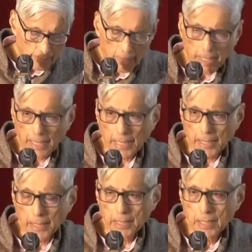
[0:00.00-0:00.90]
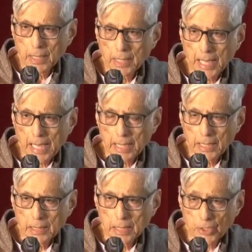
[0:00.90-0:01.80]
a
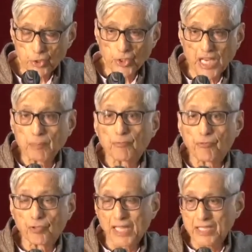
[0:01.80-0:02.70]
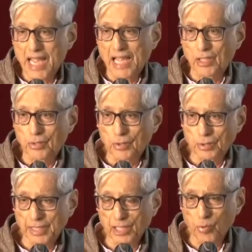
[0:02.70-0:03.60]
shameful attack
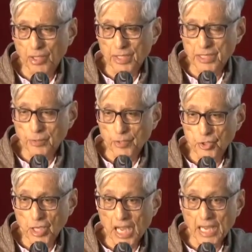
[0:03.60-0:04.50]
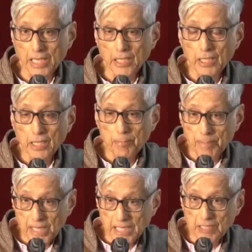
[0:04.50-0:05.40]
on equality, which I
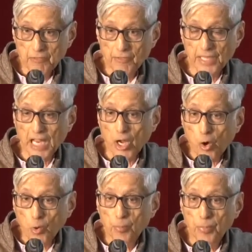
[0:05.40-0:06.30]
believe and I hope